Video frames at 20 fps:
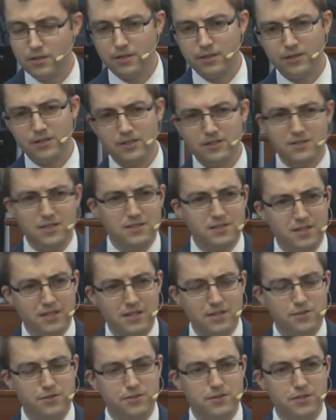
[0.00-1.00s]
uh, this is an
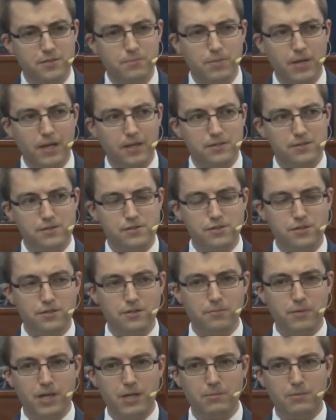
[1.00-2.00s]
interesting passage in
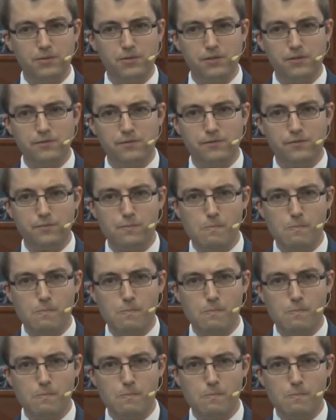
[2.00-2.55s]
the Bible of